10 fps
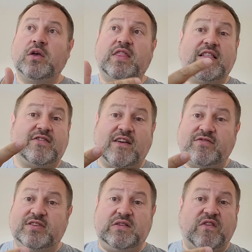then
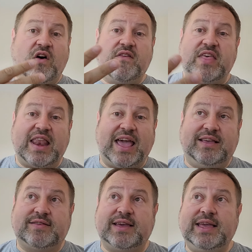75%, then
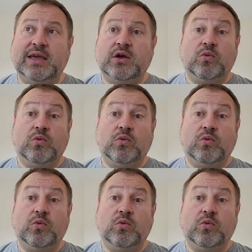80%.